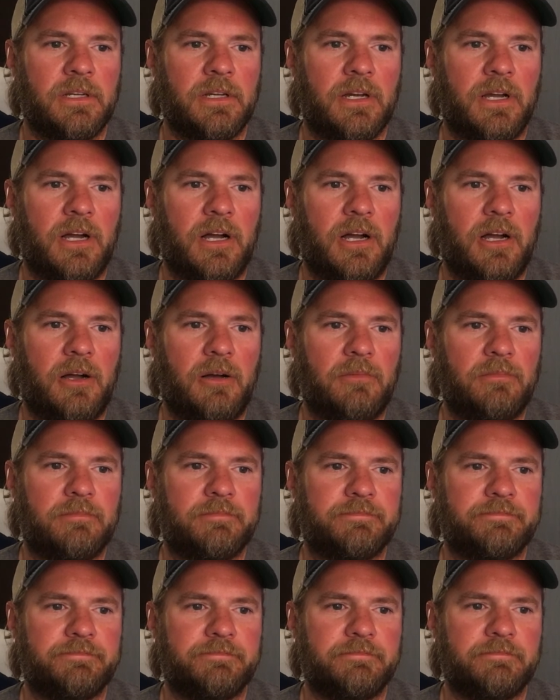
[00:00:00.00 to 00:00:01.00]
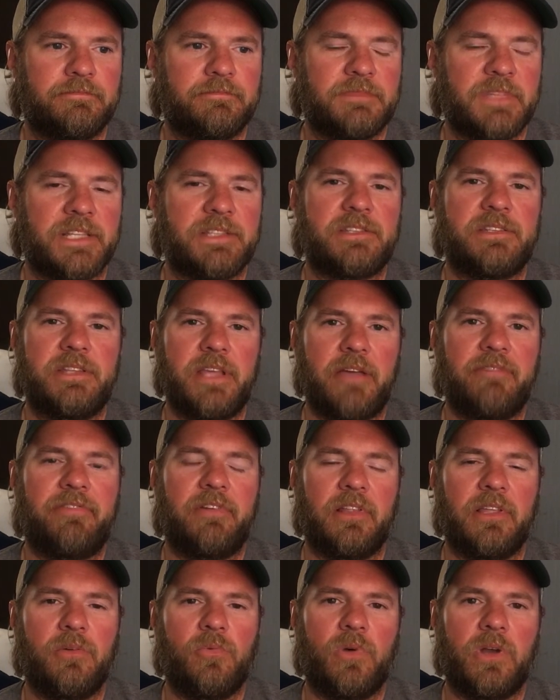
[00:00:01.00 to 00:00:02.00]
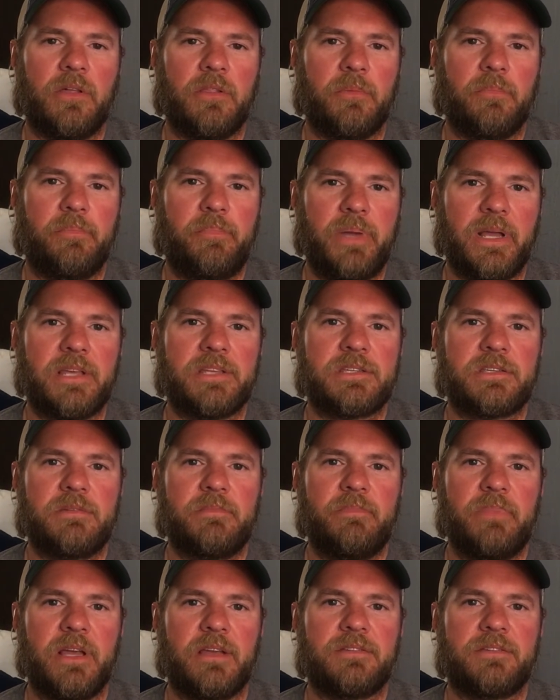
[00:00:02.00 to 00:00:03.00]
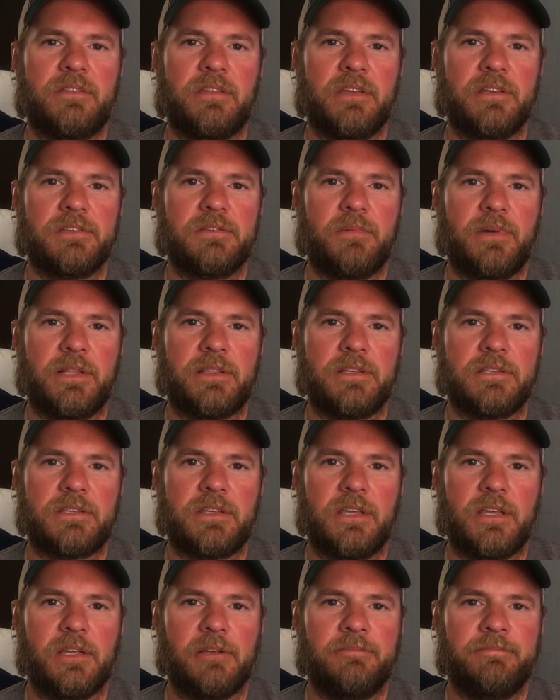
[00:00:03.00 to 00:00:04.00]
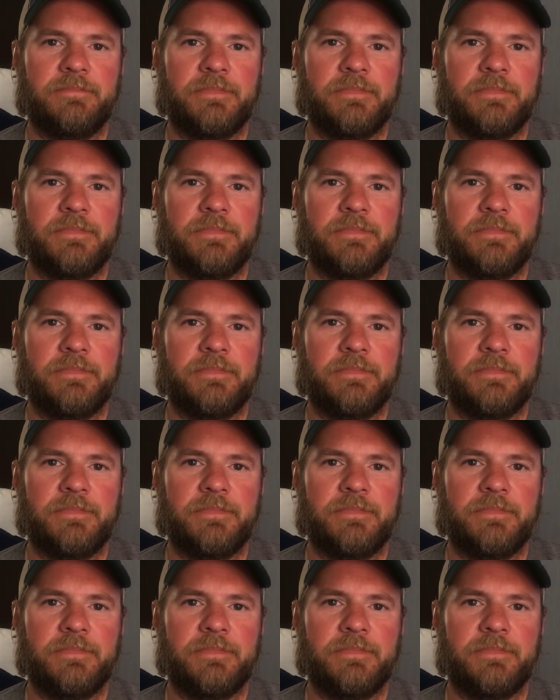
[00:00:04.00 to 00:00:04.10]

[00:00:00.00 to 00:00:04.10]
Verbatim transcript: Um, it's definitely one of the best, best things about this gig.